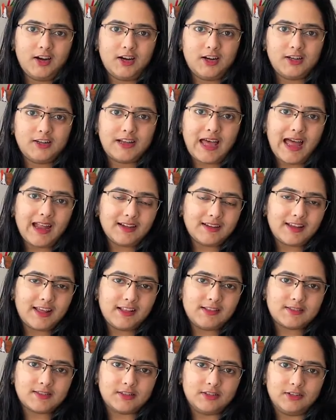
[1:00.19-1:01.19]
her dad
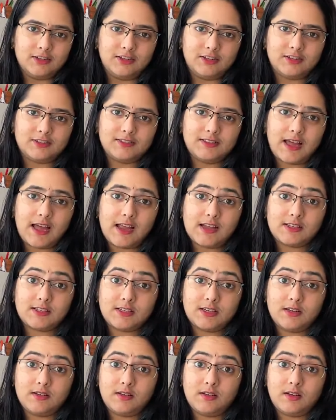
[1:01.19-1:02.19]
tells her that
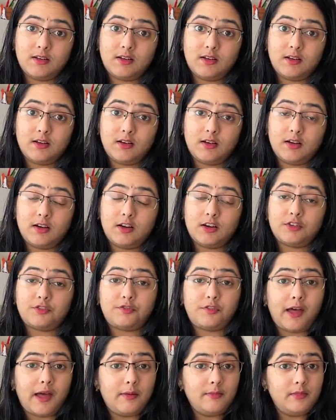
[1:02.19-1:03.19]
her
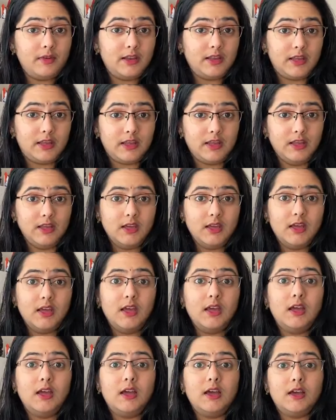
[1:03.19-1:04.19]
family
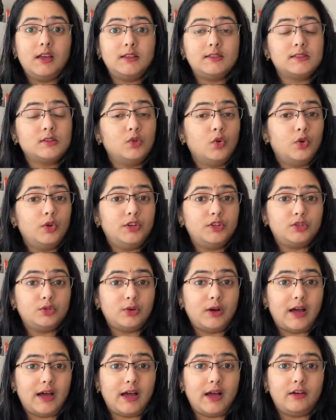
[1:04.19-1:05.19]
is going to
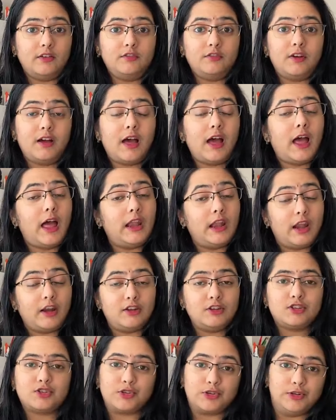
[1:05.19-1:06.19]
have an
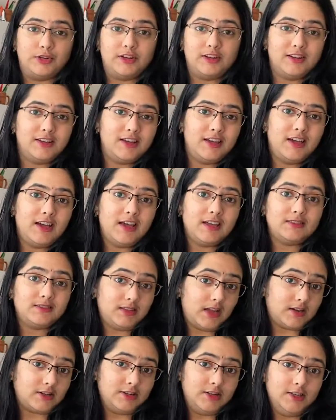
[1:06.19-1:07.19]
addition.
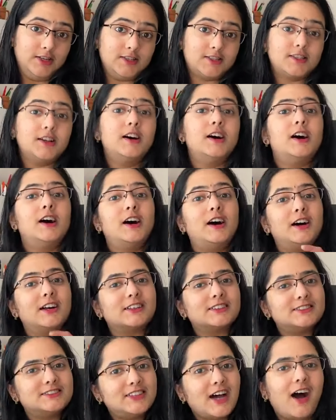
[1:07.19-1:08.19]
That is, her
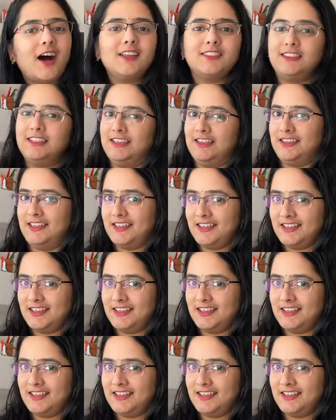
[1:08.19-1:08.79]
dadi,